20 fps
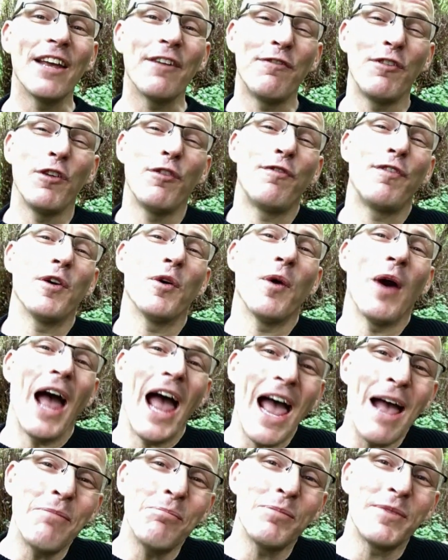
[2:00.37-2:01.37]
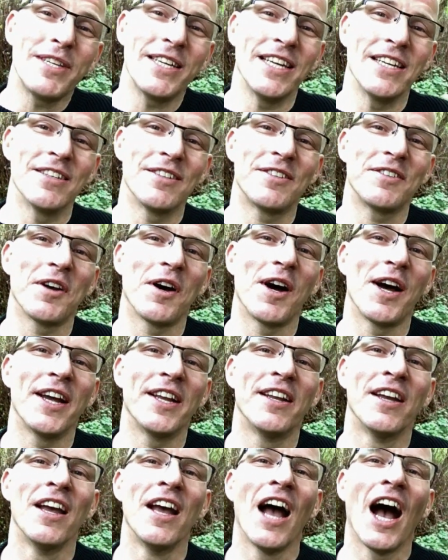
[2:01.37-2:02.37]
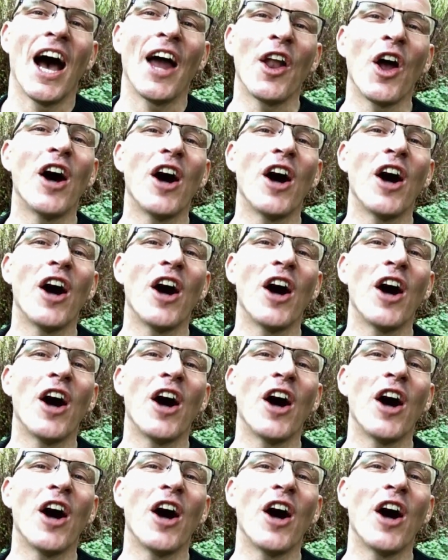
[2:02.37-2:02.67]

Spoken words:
if you feel empty inside and